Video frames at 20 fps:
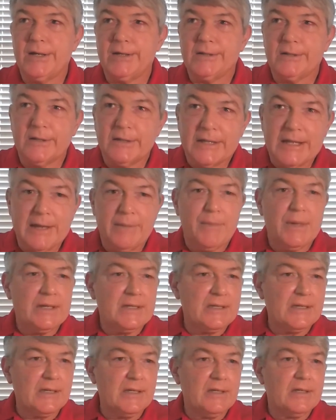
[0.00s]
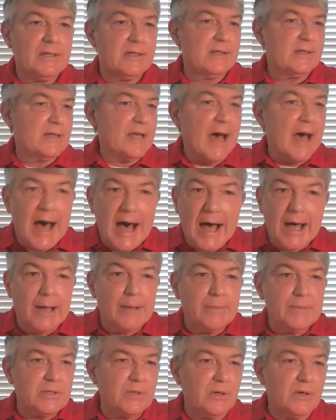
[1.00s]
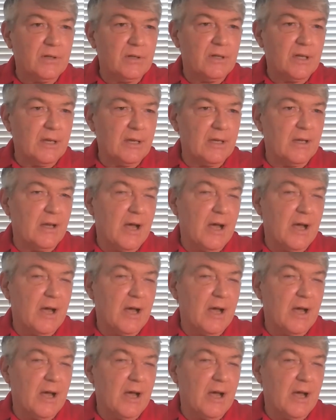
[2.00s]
limited time sort of thing.